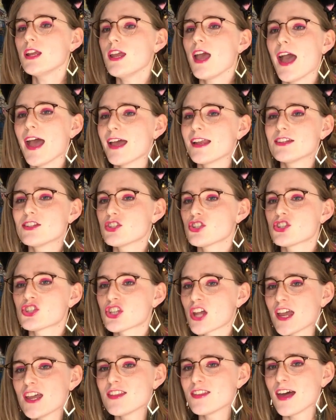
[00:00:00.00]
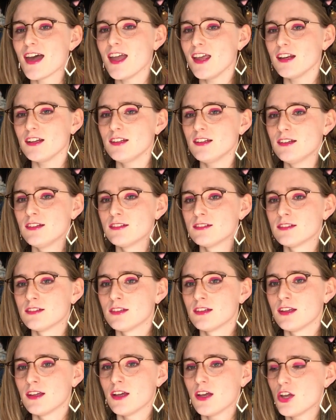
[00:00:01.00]
had to say that?
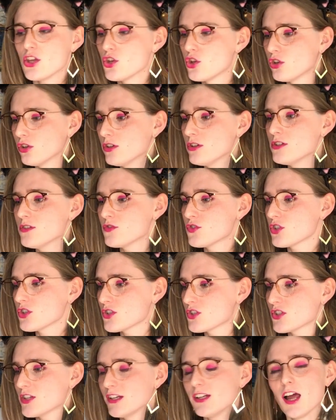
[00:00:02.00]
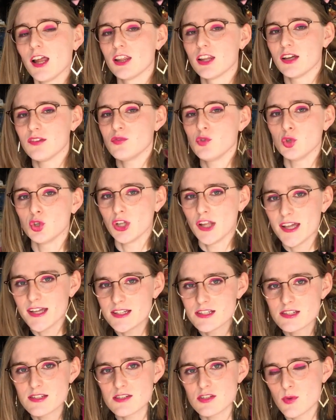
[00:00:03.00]
You couldn't have just said, I love your
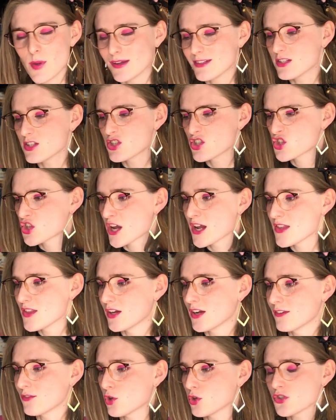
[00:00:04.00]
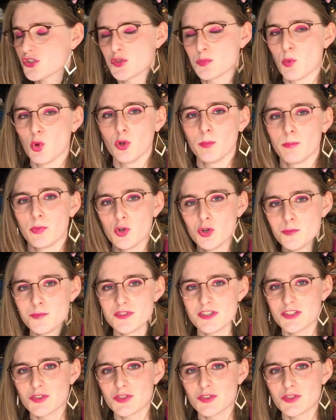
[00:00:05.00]
legs. You had to say that I've got small boobs as